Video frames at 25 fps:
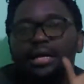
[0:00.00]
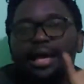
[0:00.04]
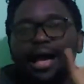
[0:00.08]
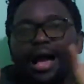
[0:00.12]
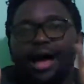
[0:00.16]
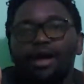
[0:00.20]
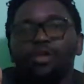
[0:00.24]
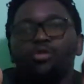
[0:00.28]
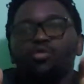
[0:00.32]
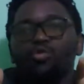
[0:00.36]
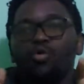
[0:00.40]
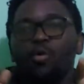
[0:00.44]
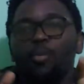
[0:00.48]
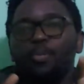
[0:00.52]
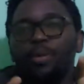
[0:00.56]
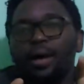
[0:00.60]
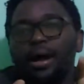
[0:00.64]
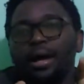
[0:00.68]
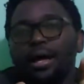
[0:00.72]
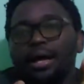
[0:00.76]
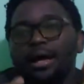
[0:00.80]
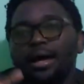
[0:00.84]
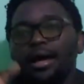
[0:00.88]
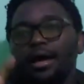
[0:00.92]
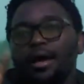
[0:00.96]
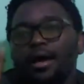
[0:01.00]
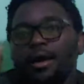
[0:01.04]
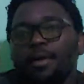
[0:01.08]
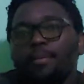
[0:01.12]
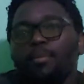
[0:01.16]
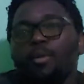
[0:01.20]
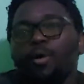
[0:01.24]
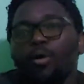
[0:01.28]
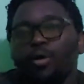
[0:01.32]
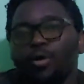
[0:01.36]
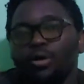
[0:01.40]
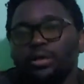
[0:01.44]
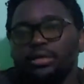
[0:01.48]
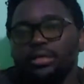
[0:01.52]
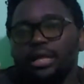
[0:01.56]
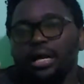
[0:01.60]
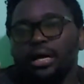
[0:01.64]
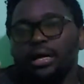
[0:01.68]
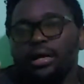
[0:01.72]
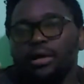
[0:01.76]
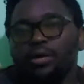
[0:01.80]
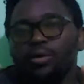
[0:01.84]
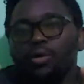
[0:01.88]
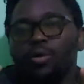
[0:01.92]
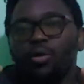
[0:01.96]
Alupa,
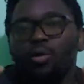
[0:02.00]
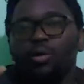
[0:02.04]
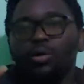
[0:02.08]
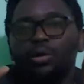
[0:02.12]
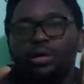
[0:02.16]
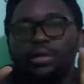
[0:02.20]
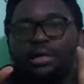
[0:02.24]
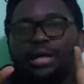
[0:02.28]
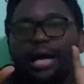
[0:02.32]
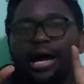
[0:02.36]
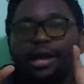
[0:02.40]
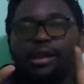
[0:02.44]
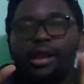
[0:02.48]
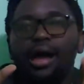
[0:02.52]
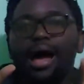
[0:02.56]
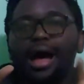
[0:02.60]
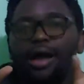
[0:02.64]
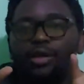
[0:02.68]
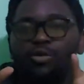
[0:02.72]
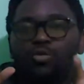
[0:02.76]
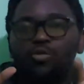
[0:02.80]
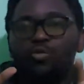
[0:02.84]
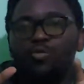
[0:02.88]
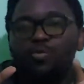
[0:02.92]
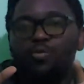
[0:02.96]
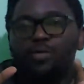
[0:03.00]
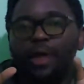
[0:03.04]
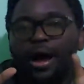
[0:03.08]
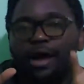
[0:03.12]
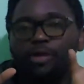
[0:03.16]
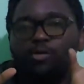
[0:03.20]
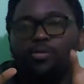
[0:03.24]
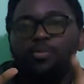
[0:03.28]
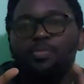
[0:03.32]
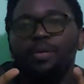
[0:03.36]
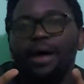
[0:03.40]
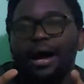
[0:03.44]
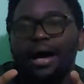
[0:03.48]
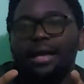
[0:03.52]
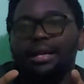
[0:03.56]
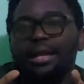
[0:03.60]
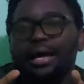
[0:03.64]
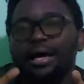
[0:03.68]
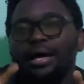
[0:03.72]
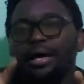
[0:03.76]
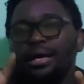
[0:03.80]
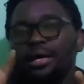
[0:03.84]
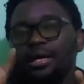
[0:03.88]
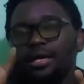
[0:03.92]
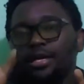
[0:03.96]
border, or
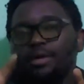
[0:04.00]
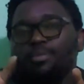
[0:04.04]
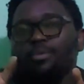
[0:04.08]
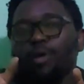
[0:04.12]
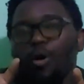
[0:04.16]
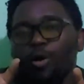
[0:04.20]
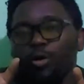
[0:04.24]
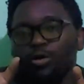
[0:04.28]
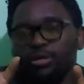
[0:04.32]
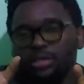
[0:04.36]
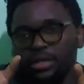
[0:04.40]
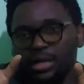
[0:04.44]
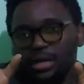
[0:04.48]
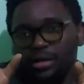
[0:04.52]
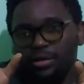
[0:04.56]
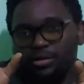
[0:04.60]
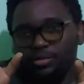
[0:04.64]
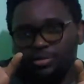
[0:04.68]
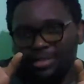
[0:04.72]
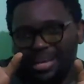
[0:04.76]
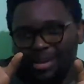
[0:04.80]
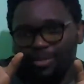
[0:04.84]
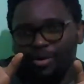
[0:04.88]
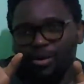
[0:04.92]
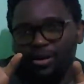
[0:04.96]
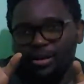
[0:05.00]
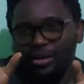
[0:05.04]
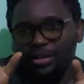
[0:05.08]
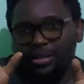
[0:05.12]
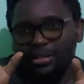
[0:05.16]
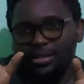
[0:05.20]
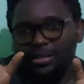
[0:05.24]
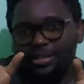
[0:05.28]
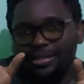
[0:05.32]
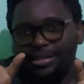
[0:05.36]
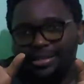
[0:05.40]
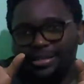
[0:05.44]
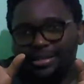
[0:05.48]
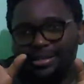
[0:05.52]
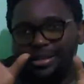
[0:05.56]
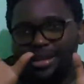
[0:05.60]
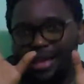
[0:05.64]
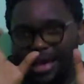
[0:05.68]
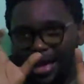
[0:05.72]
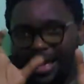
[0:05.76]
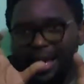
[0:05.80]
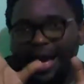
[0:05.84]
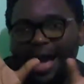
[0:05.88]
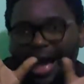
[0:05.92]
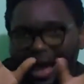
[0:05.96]
alupala, ibonda. Yebo?
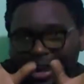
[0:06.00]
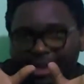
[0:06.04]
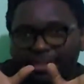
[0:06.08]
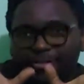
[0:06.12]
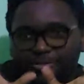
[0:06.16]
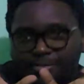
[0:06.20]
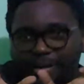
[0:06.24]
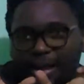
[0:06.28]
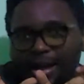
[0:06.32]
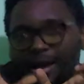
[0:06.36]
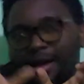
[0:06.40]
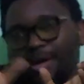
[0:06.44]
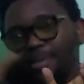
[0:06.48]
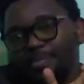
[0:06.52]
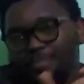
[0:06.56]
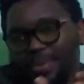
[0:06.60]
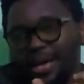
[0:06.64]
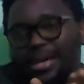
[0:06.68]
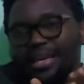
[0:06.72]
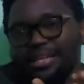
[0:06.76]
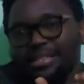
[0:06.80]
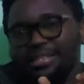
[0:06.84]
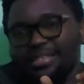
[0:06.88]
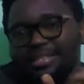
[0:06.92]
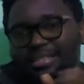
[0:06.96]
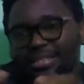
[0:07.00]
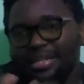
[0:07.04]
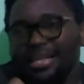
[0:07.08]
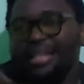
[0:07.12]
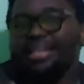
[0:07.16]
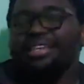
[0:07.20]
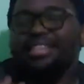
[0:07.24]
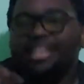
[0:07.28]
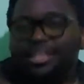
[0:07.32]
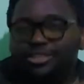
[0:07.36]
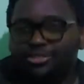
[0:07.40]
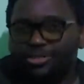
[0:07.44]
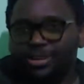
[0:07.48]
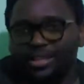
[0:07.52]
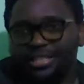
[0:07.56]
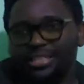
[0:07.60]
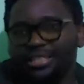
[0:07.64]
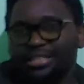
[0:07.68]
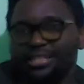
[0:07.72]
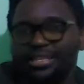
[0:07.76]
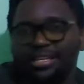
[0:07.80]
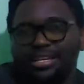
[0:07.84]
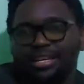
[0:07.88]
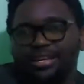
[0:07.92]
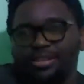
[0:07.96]
Alphabet.
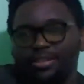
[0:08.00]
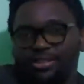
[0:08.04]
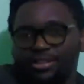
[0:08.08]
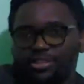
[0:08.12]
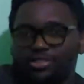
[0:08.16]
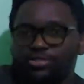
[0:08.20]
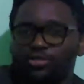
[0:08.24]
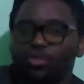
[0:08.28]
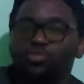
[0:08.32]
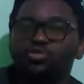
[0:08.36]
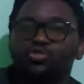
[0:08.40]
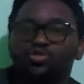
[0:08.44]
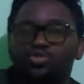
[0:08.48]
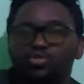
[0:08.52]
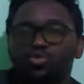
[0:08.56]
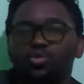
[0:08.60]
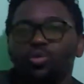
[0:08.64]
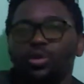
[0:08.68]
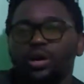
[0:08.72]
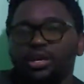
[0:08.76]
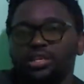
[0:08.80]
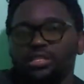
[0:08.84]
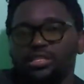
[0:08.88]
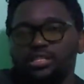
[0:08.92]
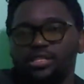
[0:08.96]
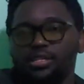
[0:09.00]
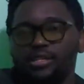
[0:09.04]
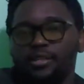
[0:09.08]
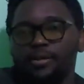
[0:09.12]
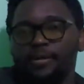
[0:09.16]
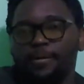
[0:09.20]
Literally, it's those two words.